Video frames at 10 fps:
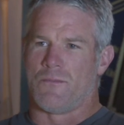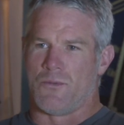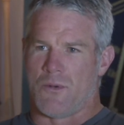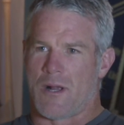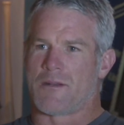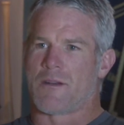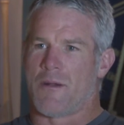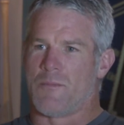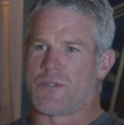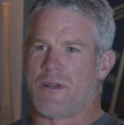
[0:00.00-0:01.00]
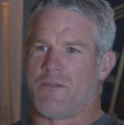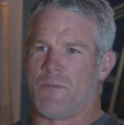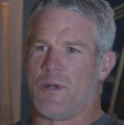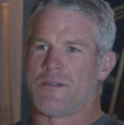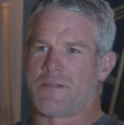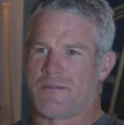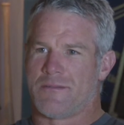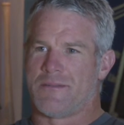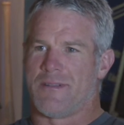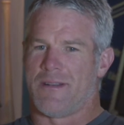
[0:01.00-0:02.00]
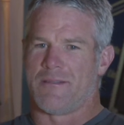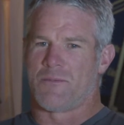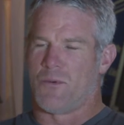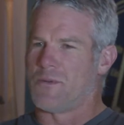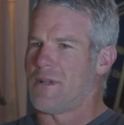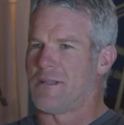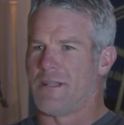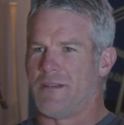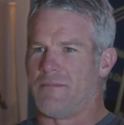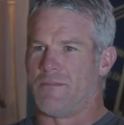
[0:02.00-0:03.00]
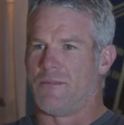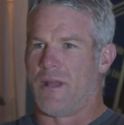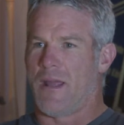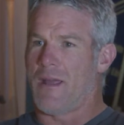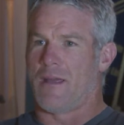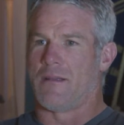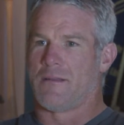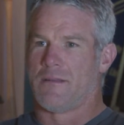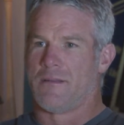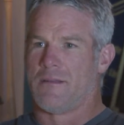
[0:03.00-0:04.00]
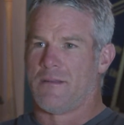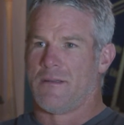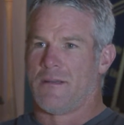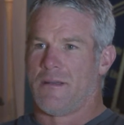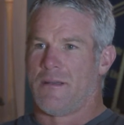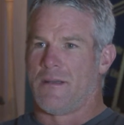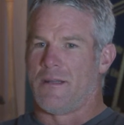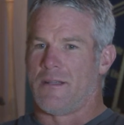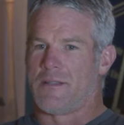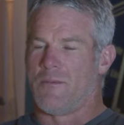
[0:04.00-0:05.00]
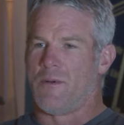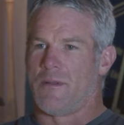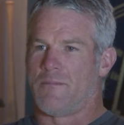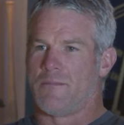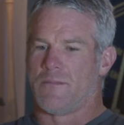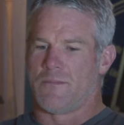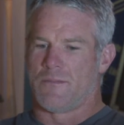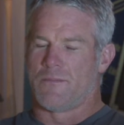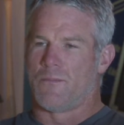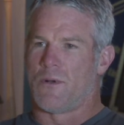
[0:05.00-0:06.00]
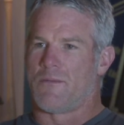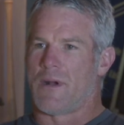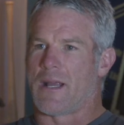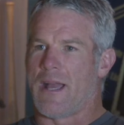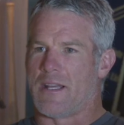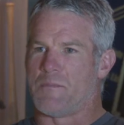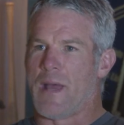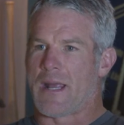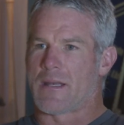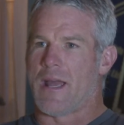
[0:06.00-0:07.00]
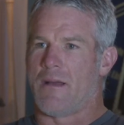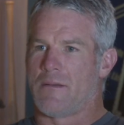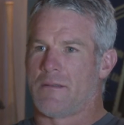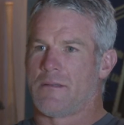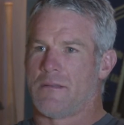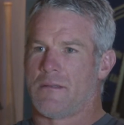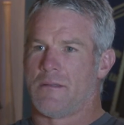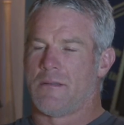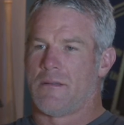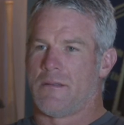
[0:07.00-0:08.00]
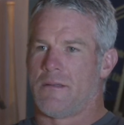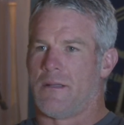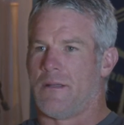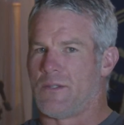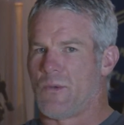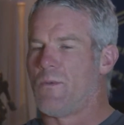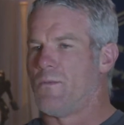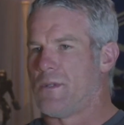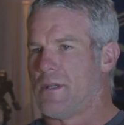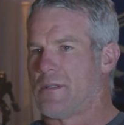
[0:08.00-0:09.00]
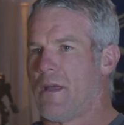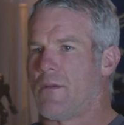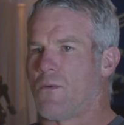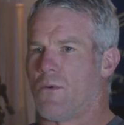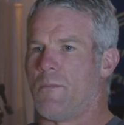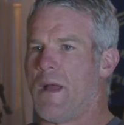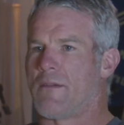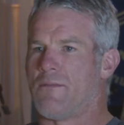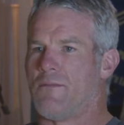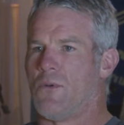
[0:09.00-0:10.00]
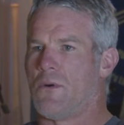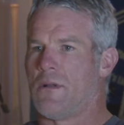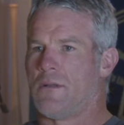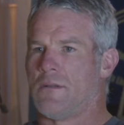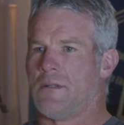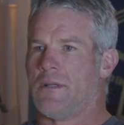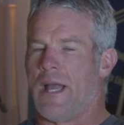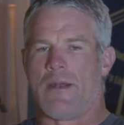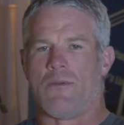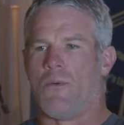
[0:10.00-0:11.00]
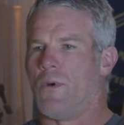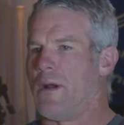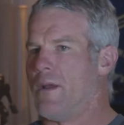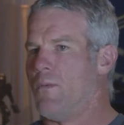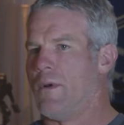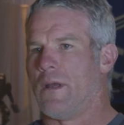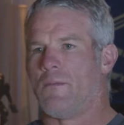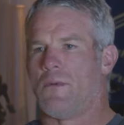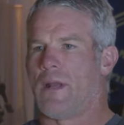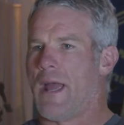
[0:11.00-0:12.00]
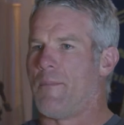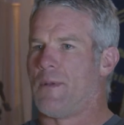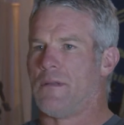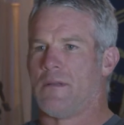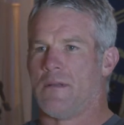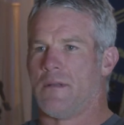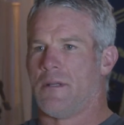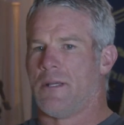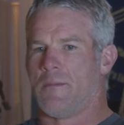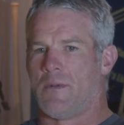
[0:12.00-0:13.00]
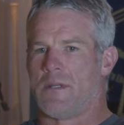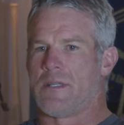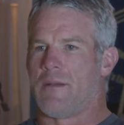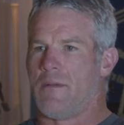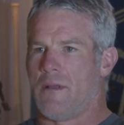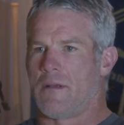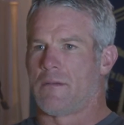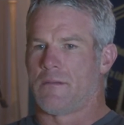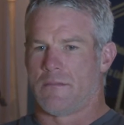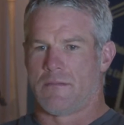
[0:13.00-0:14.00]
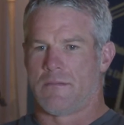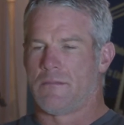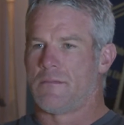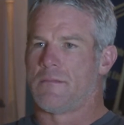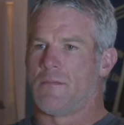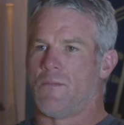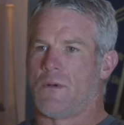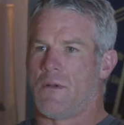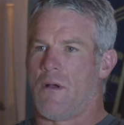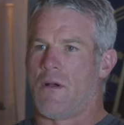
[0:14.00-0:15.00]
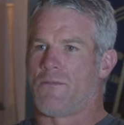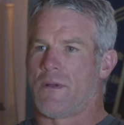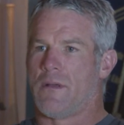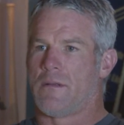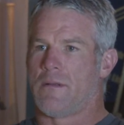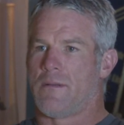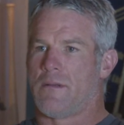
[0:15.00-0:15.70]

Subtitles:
Would you like to come to Southern Miss?" And of course I said, "Yeah." And he said, "Well, one of our guys backed out, and was this other quarterback from Florida. I don't know where he went, what happened." And he said, "Look, we're going to offer you.